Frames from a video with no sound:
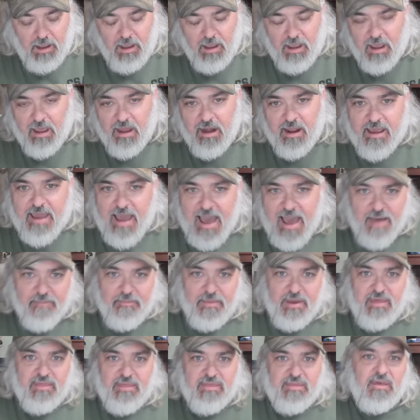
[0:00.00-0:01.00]
And it
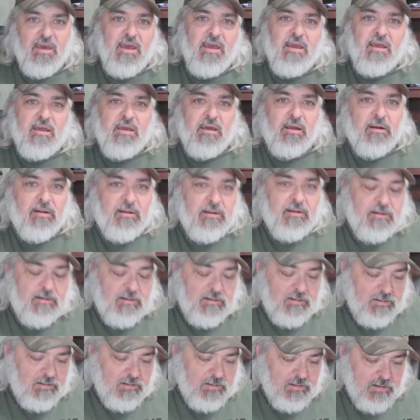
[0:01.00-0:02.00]
got me thinking
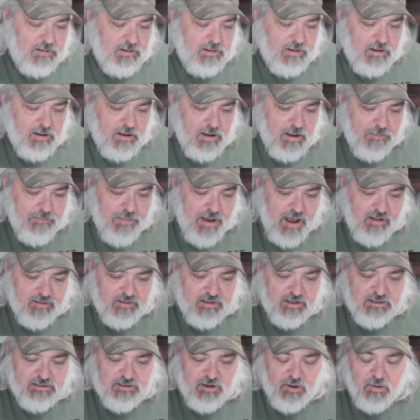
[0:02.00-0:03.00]
about
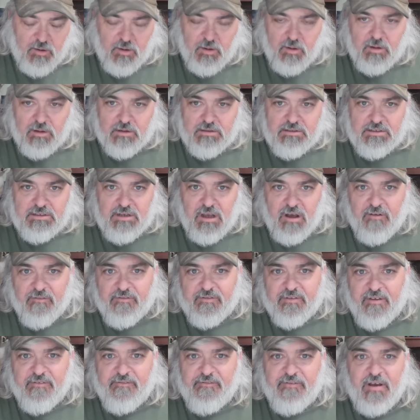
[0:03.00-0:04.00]
this whole
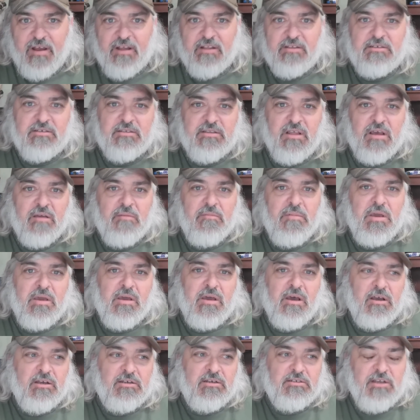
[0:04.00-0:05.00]
self defense thing
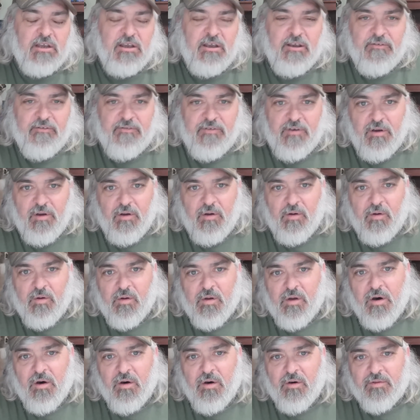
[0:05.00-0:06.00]
because if you
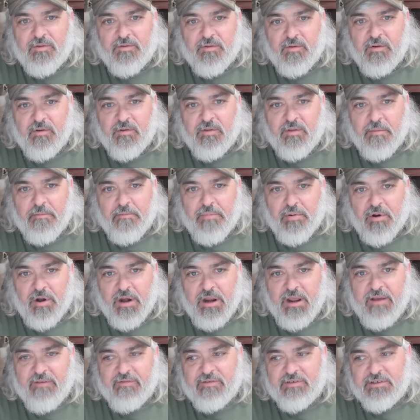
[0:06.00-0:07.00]
go through the
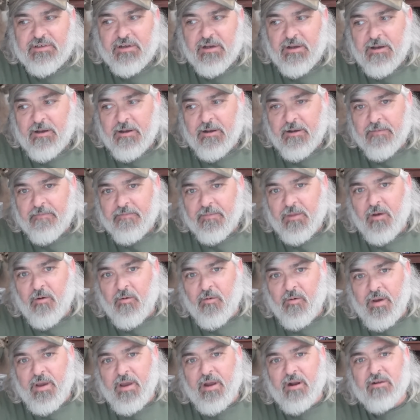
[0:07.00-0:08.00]
briefs that
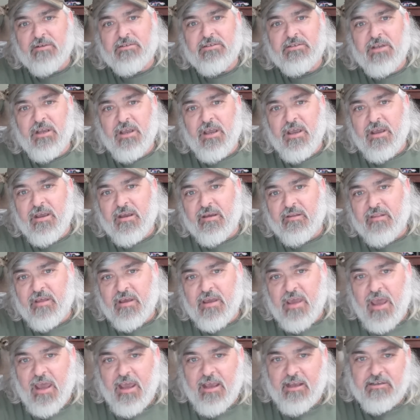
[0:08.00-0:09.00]
we are seeing in the
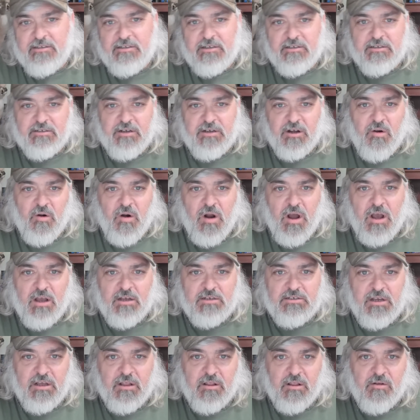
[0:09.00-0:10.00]
cases
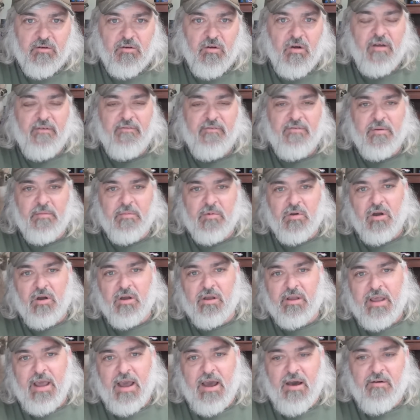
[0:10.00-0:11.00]
across Illinois, from
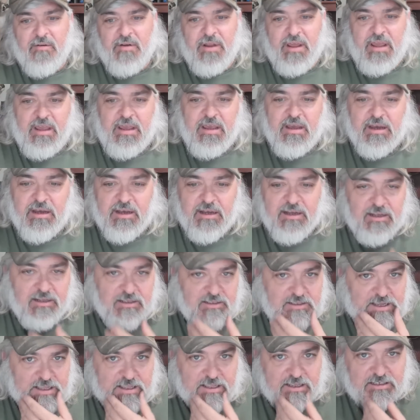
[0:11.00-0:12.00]
Cook County
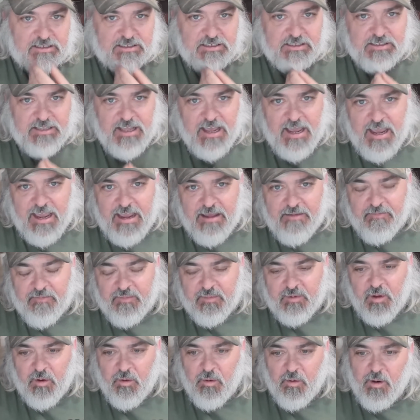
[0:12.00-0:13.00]
to the
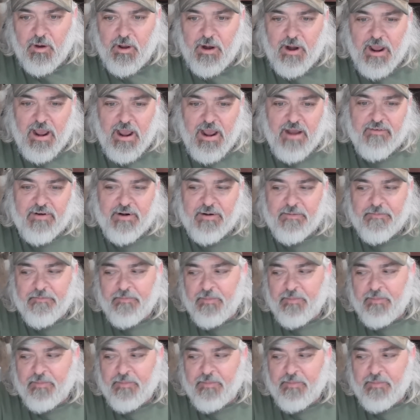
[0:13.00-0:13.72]
state to whatever,